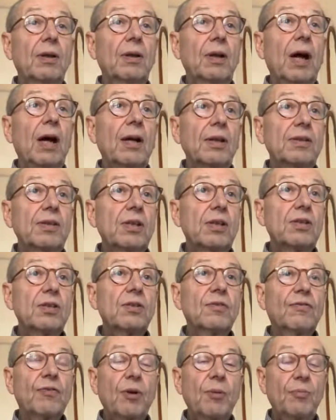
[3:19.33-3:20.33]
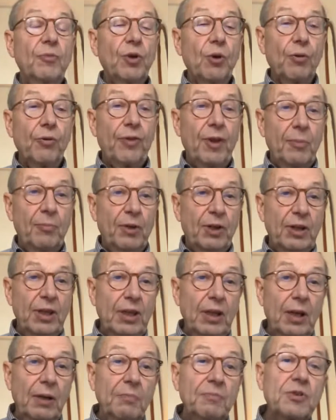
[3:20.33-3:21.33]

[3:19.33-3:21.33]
artists from North America.